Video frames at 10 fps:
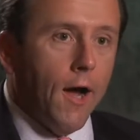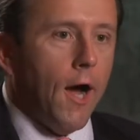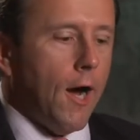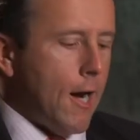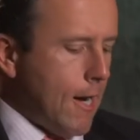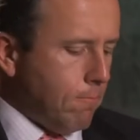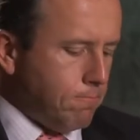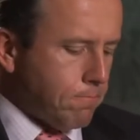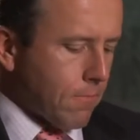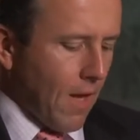
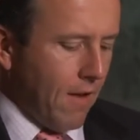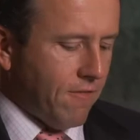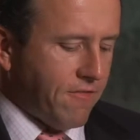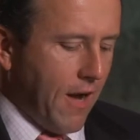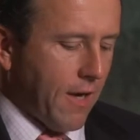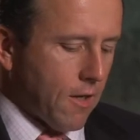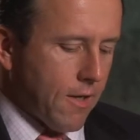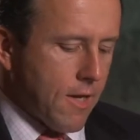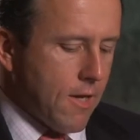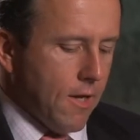And
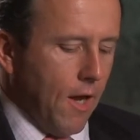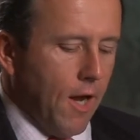finally,